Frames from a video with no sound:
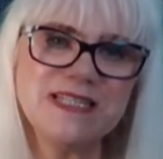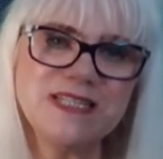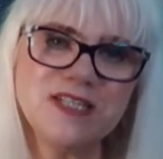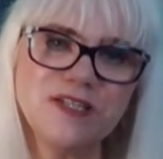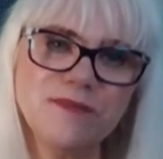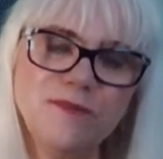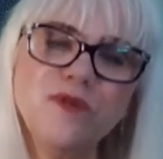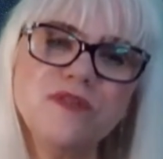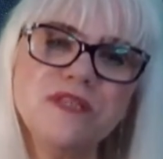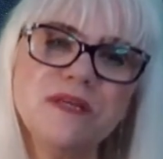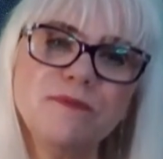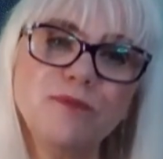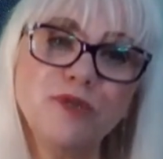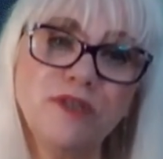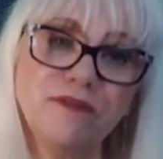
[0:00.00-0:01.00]
to the
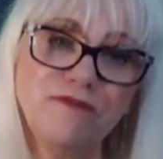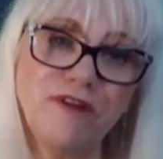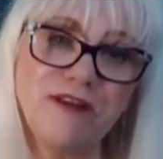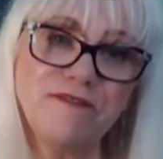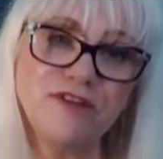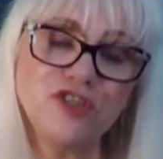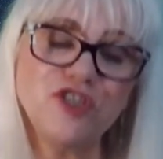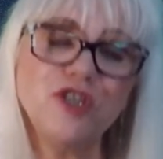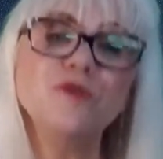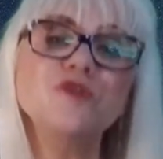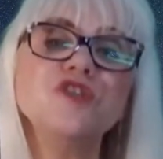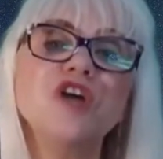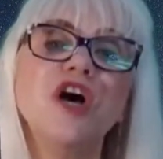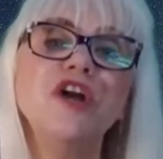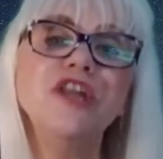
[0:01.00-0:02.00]
music. Put your favourite
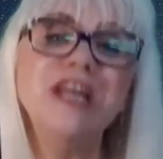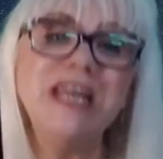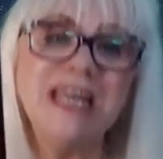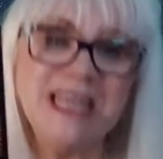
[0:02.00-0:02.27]
tunes on.